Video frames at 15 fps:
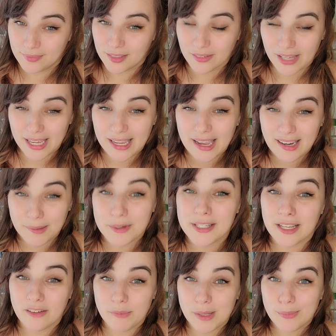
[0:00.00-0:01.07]
Okay,
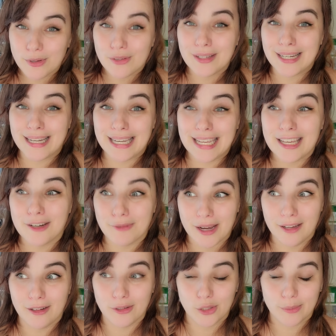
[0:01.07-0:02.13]
80% of people need a
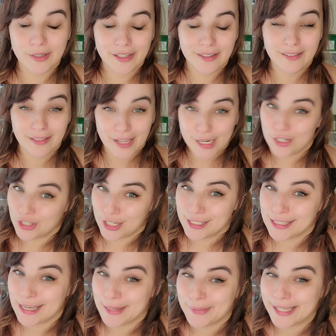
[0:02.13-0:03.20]
regular lubricant, like Just
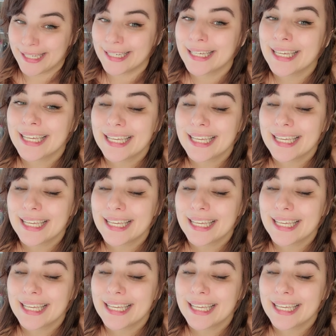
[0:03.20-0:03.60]
Like Me.